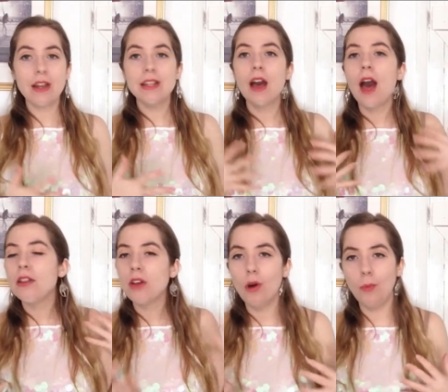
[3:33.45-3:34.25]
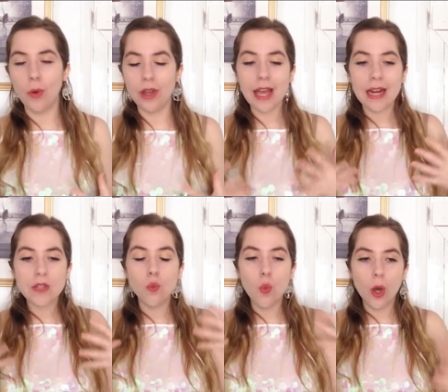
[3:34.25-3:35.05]
That is kind of the whole point. That
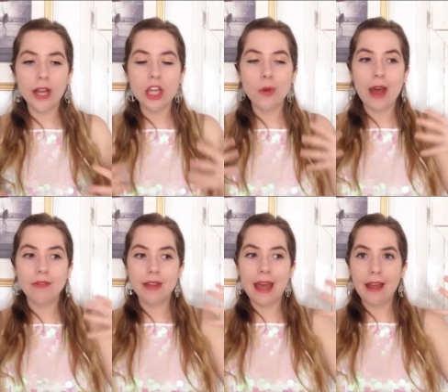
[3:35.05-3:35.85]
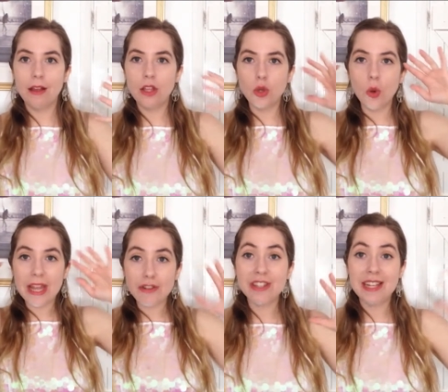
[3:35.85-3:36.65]
is why you're
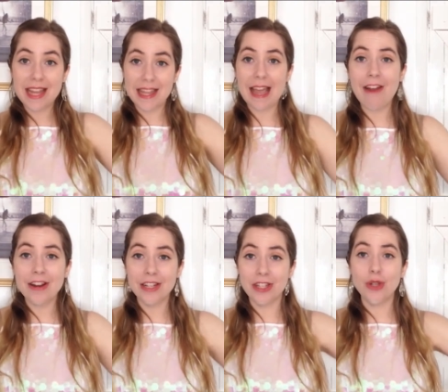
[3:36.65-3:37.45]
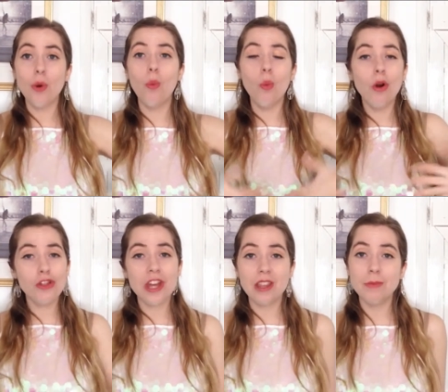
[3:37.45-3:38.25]
interested in the characters. You are
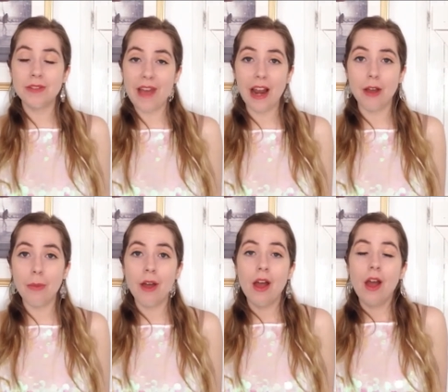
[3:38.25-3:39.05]
watching them develop.